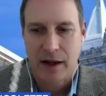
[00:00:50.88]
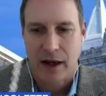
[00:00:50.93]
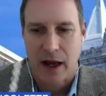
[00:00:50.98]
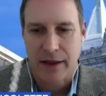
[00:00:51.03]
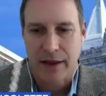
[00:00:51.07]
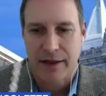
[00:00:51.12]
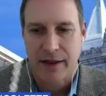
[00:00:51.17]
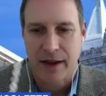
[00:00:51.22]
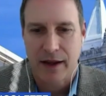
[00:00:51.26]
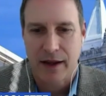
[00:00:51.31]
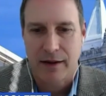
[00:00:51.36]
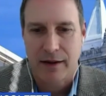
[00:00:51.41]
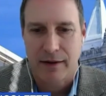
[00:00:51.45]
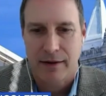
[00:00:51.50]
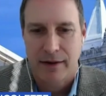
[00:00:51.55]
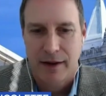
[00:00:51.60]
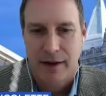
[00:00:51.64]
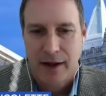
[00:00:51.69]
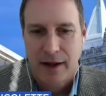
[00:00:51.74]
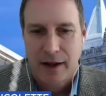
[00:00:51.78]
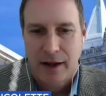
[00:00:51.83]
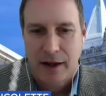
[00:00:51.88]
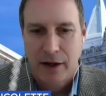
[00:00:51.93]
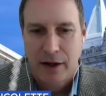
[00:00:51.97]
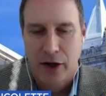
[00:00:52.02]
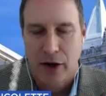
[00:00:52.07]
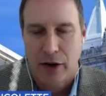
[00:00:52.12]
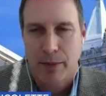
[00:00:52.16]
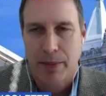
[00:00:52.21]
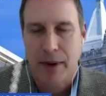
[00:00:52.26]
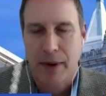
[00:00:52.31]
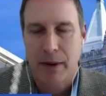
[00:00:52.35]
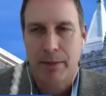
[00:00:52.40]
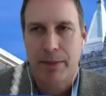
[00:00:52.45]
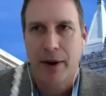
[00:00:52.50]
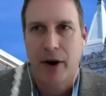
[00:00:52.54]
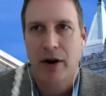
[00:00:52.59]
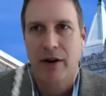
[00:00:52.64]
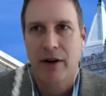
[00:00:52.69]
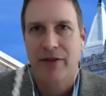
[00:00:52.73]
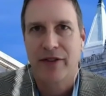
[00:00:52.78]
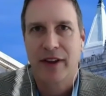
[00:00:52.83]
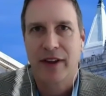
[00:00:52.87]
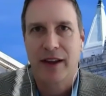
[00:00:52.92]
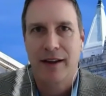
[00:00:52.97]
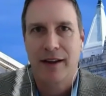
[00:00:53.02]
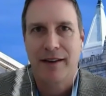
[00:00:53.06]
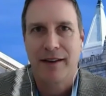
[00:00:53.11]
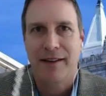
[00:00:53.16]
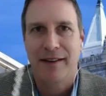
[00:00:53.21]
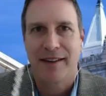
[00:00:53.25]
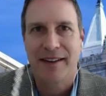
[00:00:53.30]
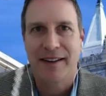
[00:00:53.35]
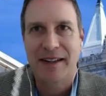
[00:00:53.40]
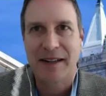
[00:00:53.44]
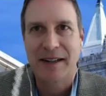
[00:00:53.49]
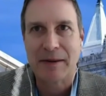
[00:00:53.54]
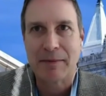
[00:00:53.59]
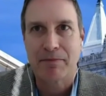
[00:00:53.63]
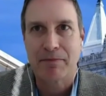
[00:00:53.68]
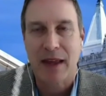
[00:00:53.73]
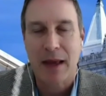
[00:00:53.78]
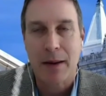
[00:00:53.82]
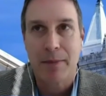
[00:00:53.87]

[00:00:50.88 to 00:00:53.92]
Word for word: I think, you know, part of the um,